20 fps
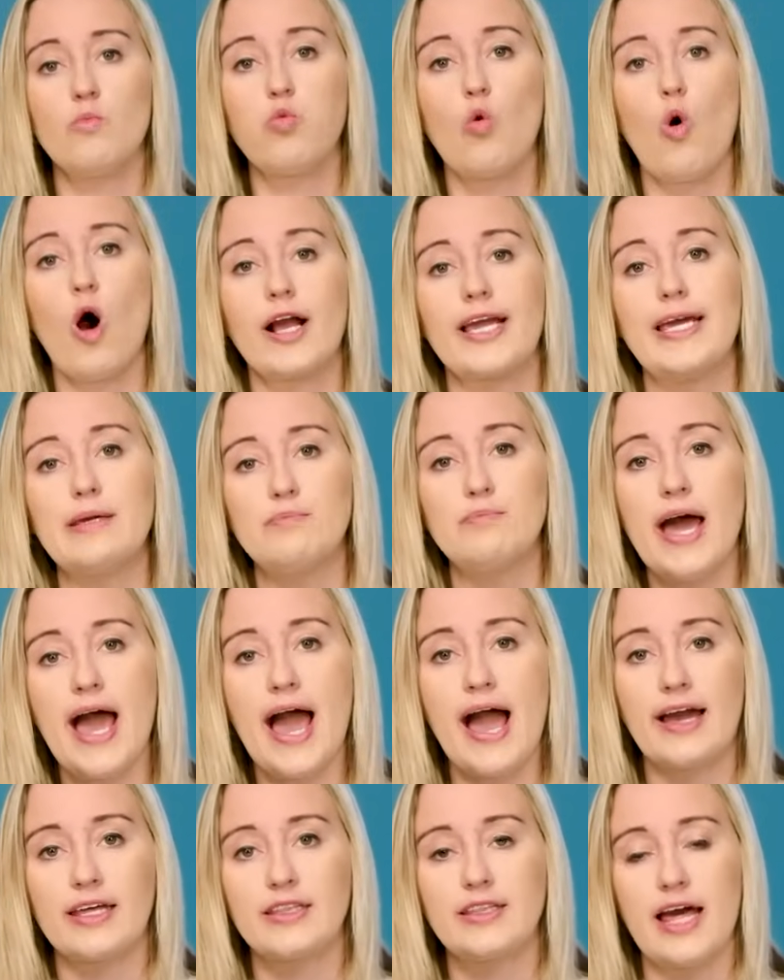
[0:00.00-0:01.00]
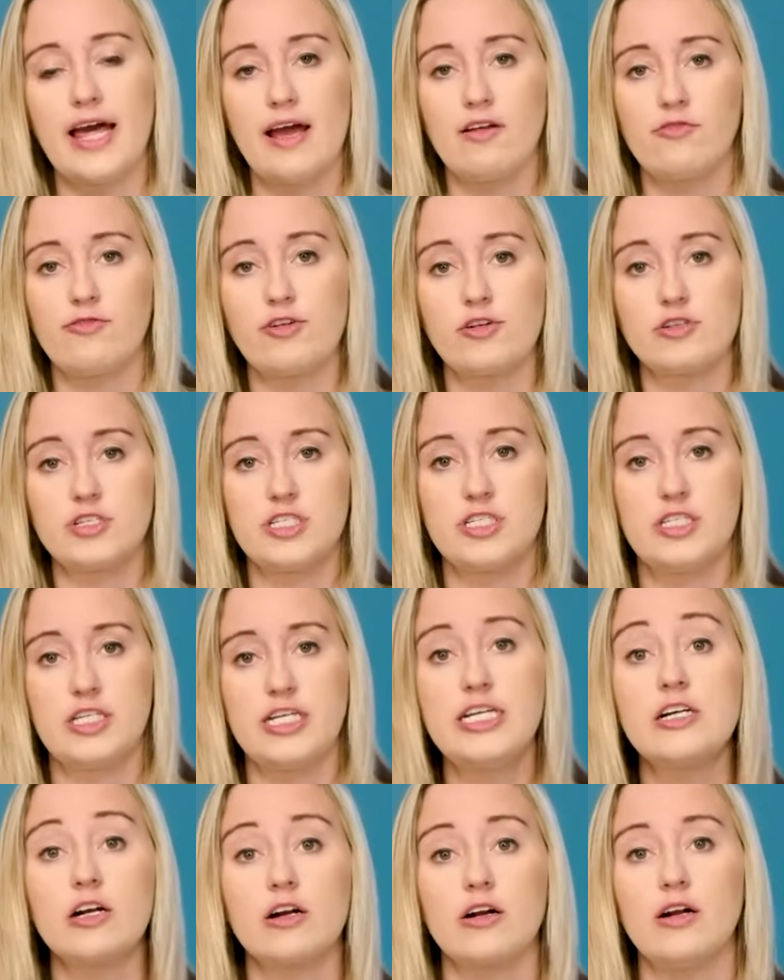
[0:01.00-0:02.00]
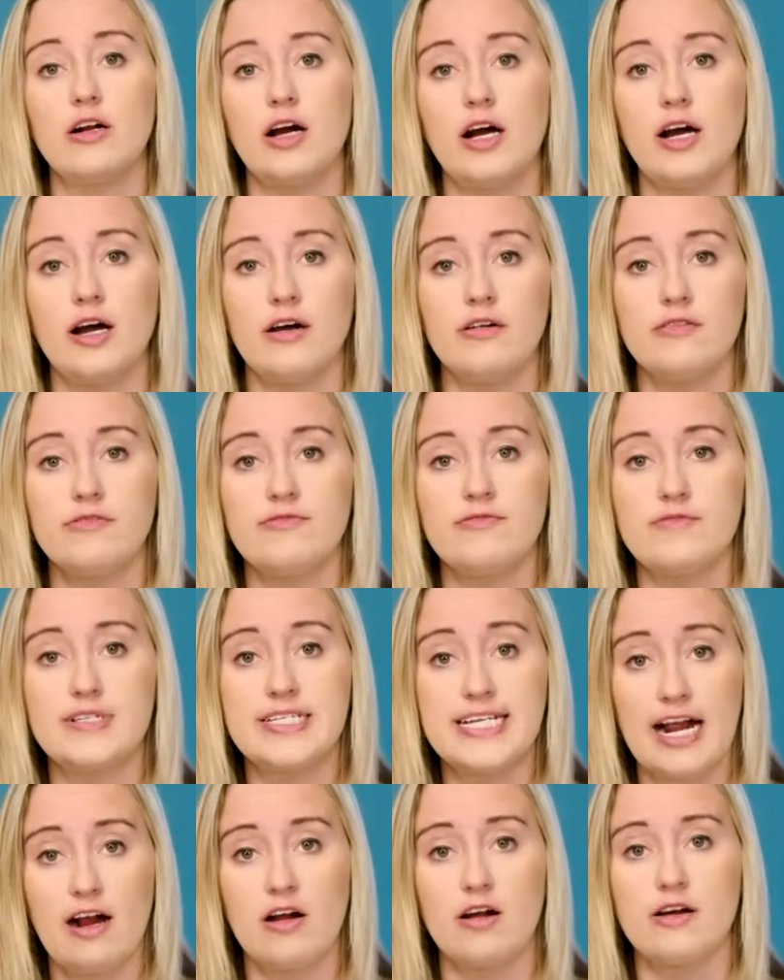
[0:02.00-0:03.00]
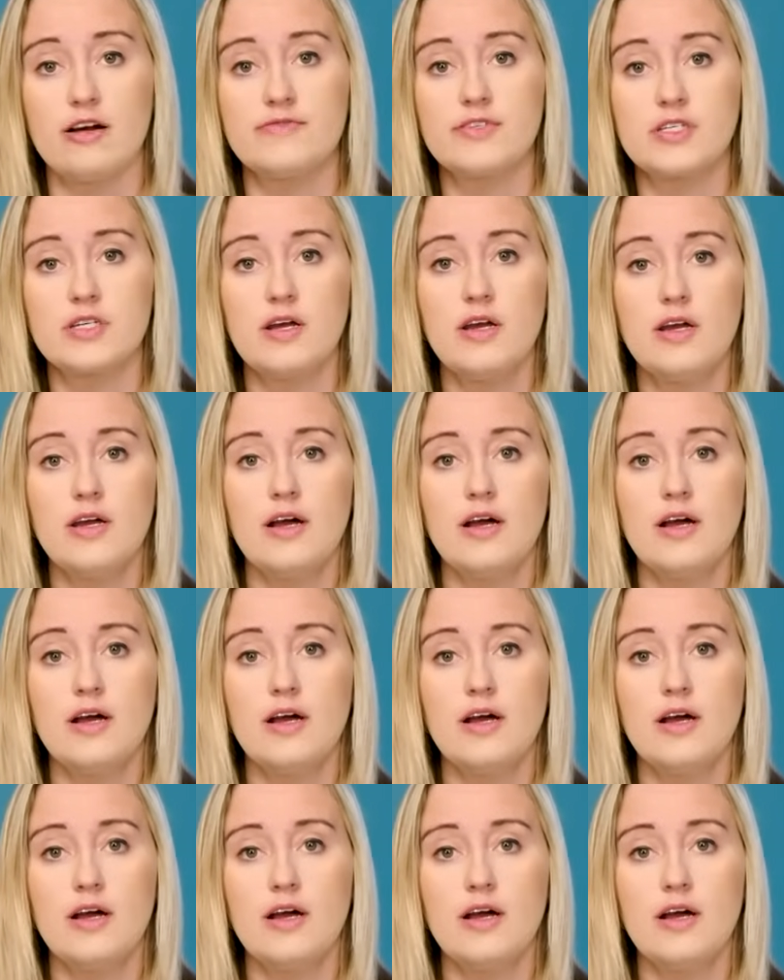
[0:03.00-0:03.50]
walking back that first tier of tariffs,